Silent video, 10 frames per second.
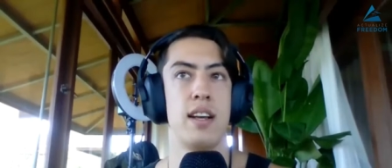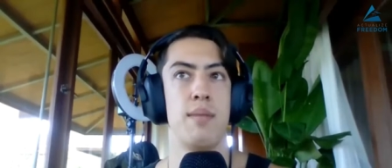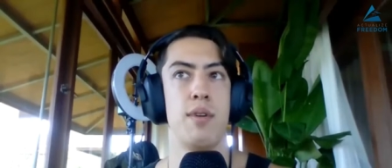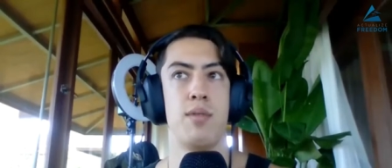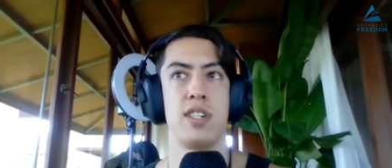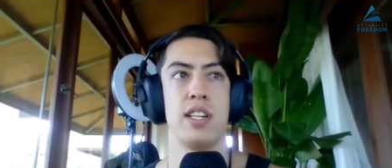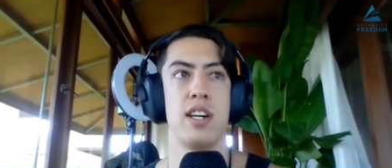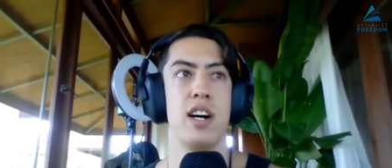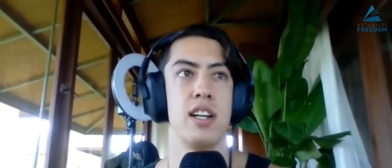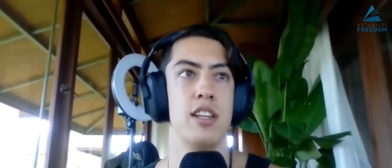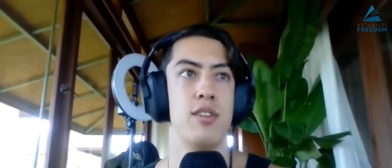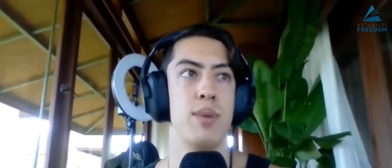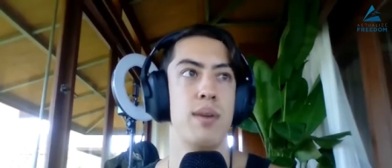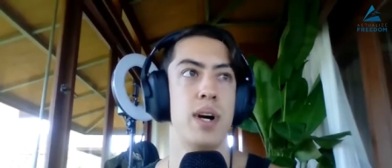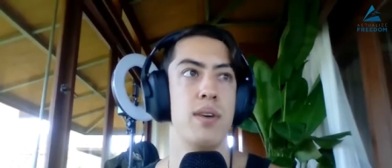I want you to talk a little
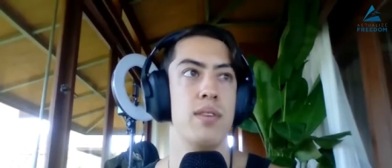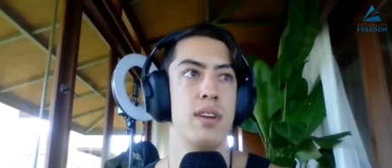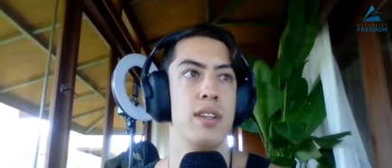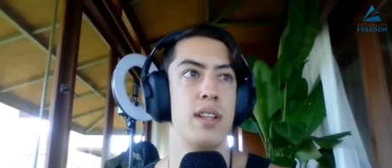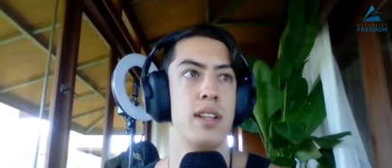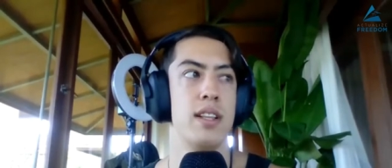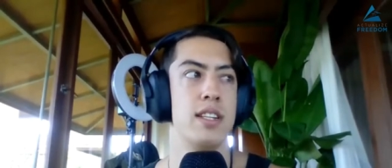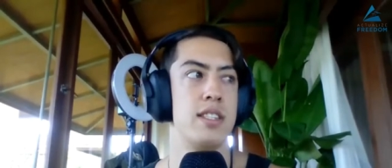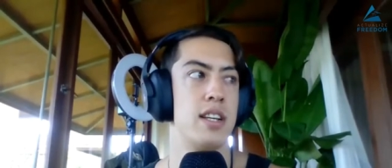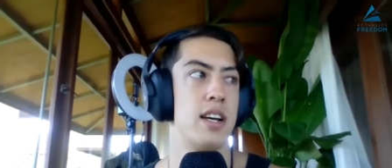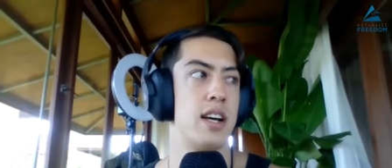bit about this